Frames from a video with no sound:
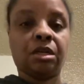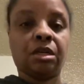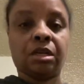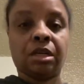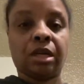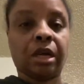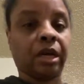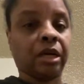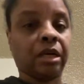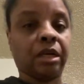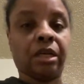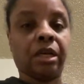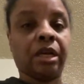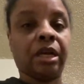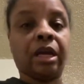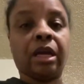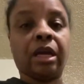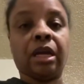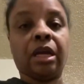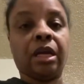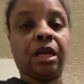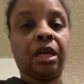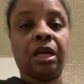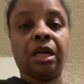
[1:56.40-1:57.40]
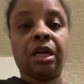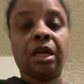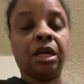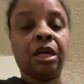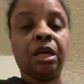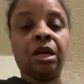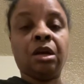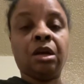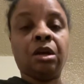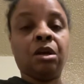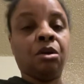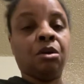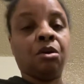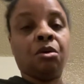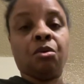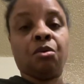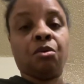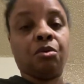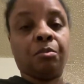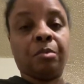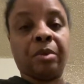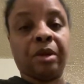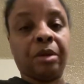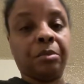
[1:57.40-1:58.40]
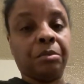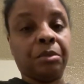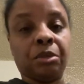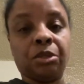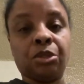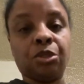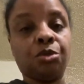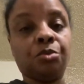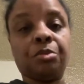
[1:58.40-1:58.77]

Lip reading: like a day, or maybe 2